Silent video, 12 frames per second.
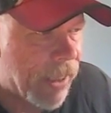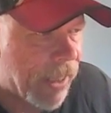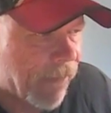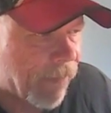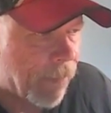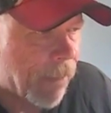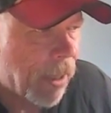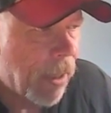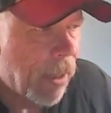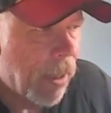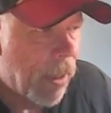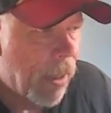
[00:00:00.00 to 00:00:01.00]
of them
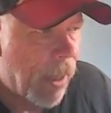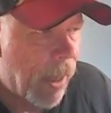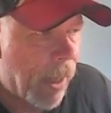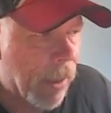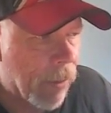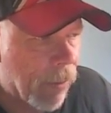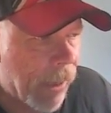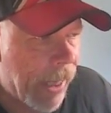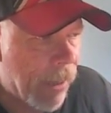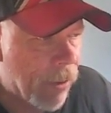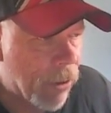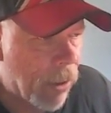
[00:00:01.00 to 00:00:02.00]

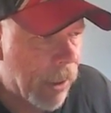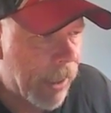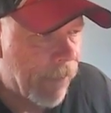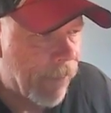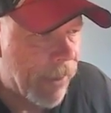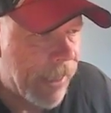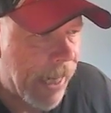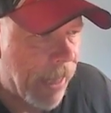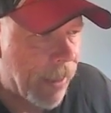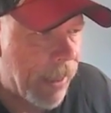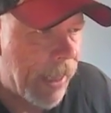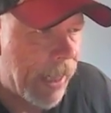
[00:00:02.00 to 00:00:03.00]
creators looking for
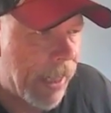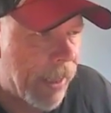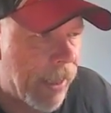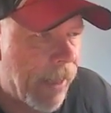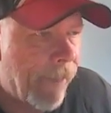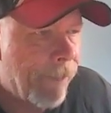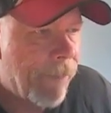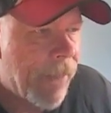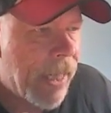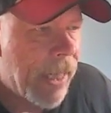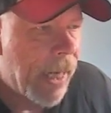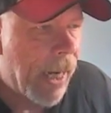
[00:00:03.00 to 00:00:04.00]
talent, and
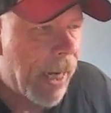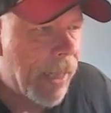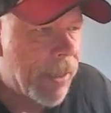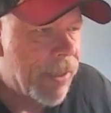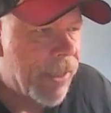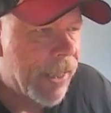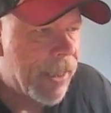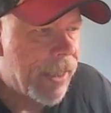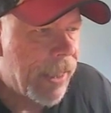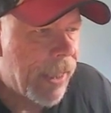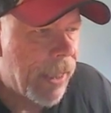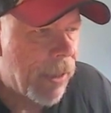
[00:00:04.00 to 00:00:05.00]

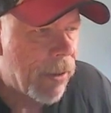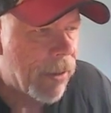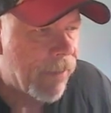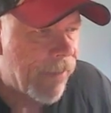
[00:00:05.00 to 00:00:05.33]
60 years of